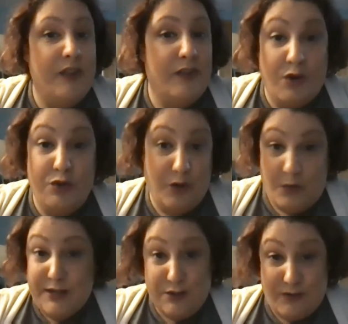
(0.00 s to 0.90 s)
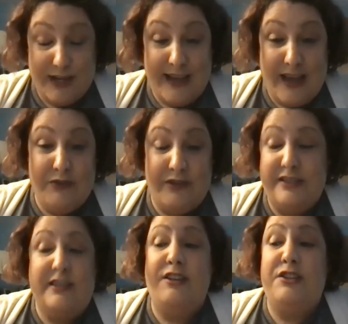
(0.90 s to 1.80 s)
the, the question right now, the
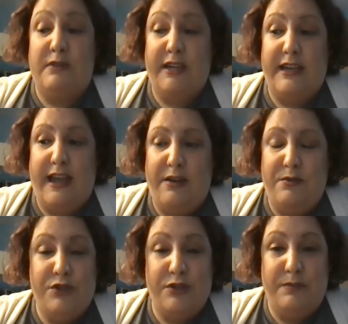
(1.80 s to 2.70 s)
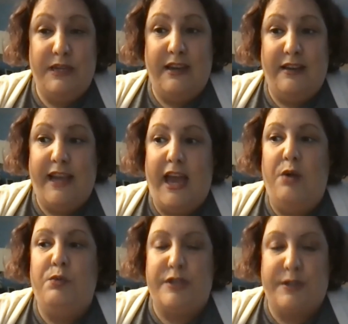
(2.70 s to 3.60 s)
discussion right now should be on
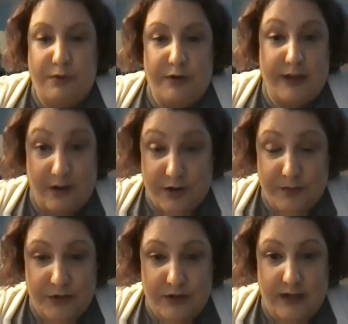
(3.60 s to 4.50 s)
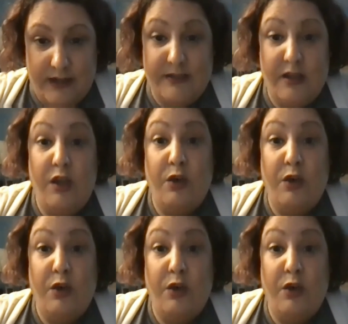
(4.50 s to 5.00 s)
how we're supporting our communities